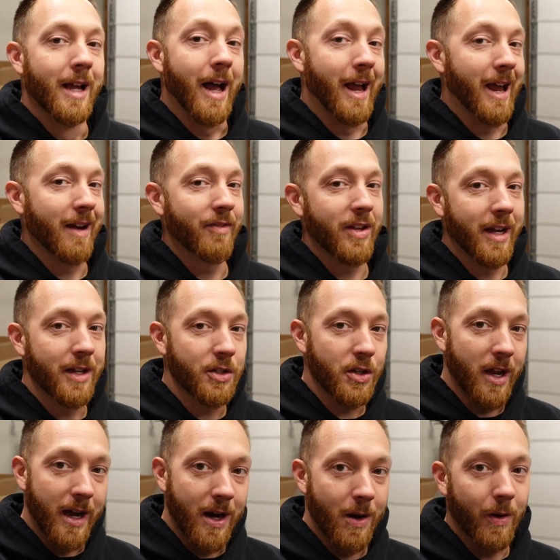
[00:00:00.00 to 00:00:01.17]
I have the engine
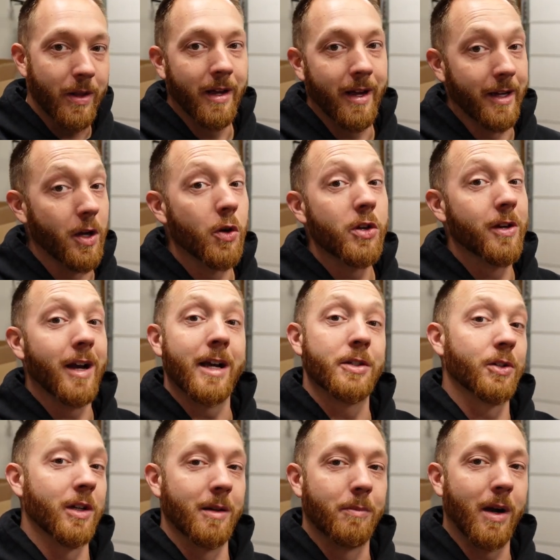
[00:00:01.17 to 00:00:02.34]
out. I know you guys
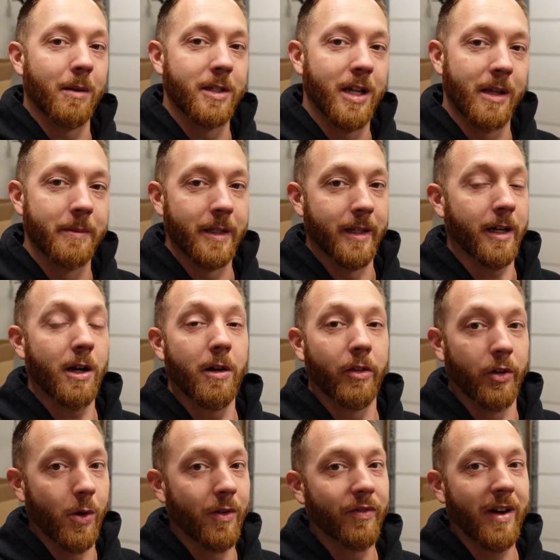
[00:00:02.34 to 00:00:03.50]
are gonna probably tell me like, oh,
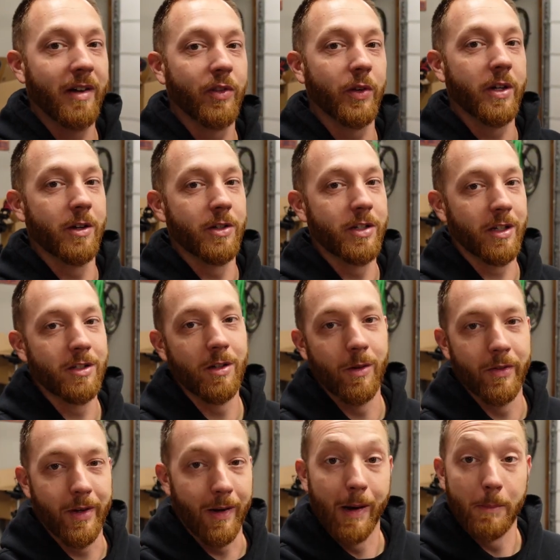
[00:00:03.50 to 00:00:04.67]
throw a 5.3 or a 6.0
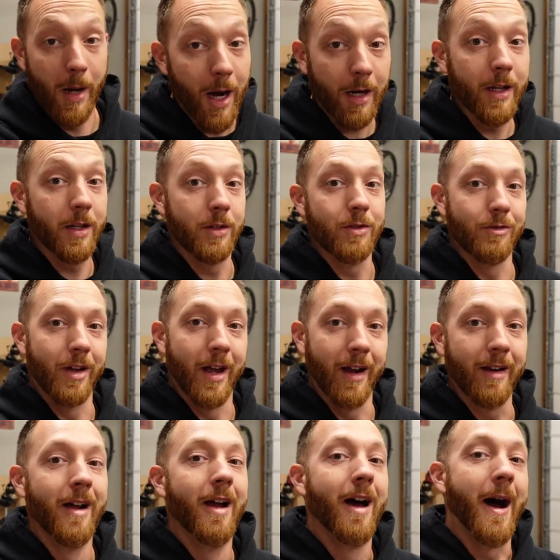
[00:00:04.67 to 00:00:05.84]
in there. I'm not gonna do
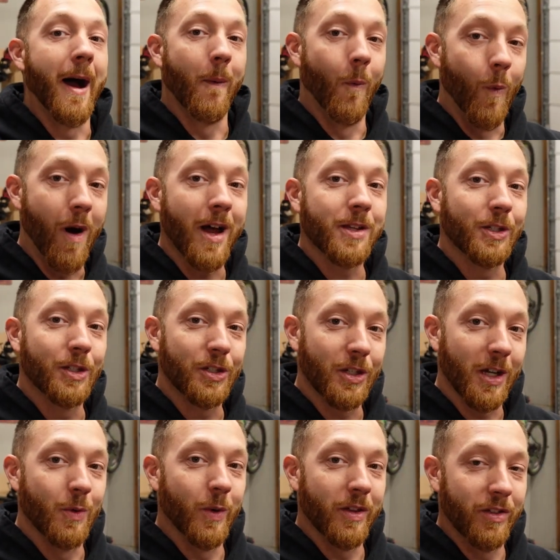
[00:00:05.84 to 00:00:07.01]
that. I want to
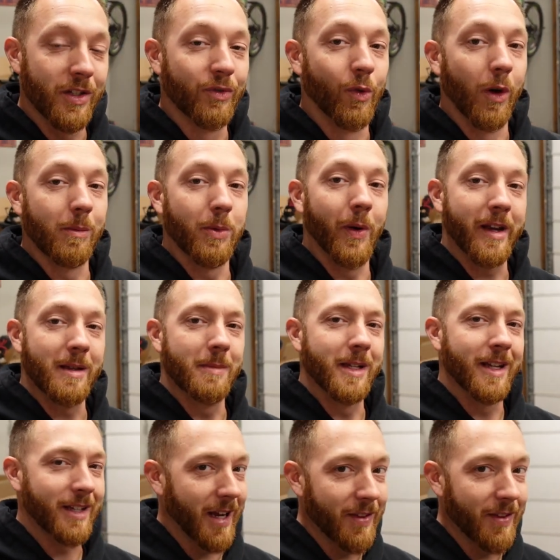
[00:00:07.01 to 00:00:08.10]
stick with this 4.8 because